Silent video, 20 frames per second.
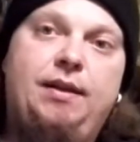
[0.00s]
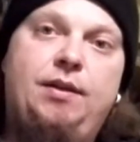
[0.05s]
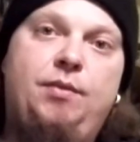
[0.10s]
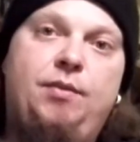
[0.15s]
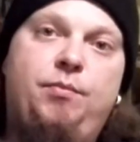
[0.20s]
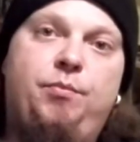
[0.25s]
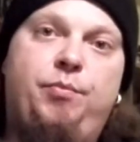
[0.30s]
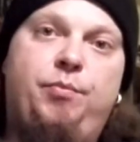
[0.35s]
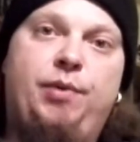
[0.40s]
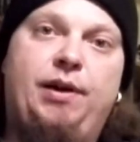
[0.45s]

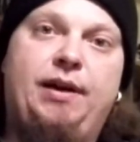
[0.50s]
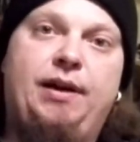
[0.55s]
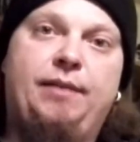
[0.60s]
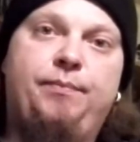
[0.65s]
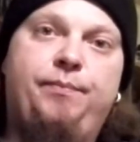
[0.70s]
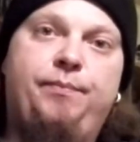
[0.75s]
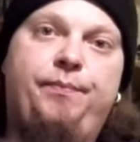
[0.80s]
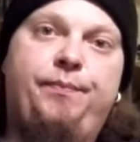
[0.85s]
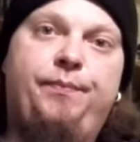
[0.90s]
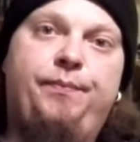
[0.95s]

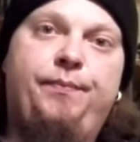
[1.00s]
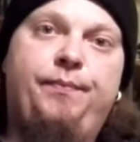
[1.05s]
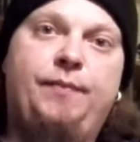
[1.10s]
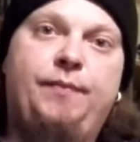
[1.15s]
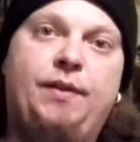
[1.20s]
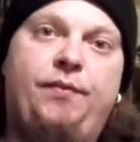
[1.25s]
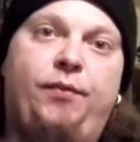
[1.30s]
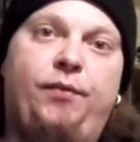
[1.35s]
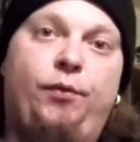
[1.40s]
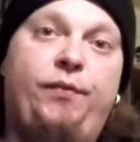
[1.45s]
But
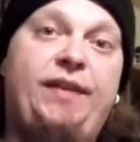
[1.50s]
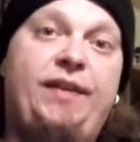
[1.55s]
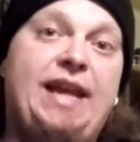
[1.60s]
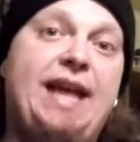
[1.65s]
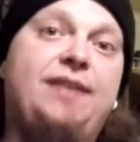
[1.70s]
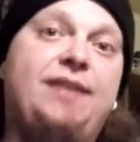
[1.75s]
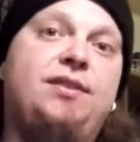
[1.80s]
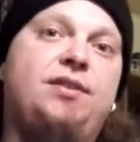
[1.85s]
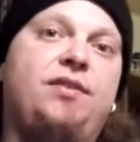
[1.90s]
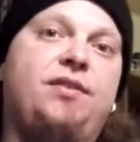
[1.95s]
for the
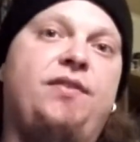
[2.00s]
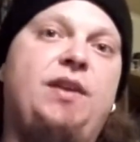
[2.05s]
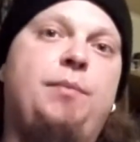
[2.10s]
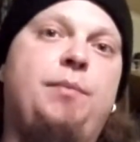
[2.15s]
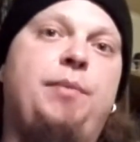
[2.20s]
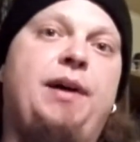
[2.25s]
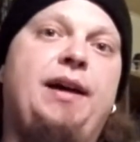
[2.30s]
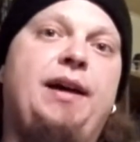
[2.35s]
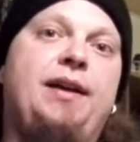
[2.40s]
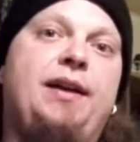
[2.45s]
Ashes of
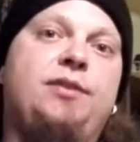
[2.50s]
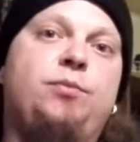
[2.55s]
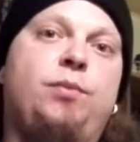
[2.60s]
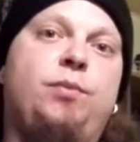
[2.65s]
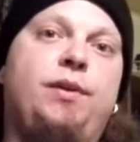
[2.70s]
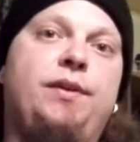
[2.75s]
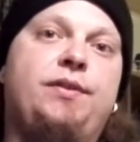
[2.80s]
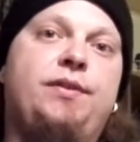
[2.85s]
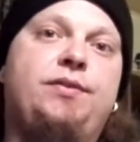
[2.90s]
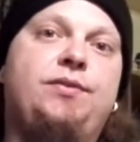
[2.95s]
Empires
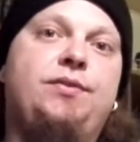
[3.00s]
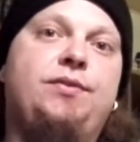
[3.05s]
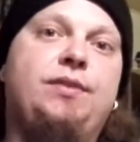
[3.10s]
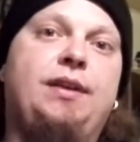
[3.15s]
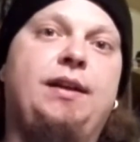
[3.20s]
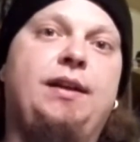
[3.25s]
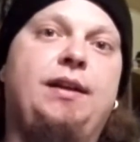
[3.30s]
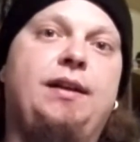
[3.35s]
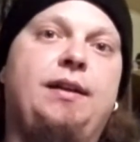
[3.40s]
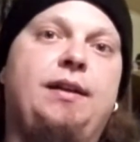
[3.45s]
was
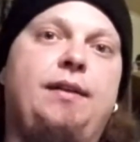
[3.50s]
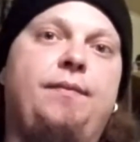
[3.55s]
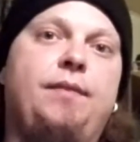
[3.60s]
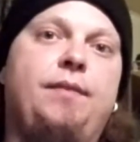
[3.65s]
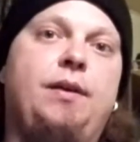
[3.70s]
uh,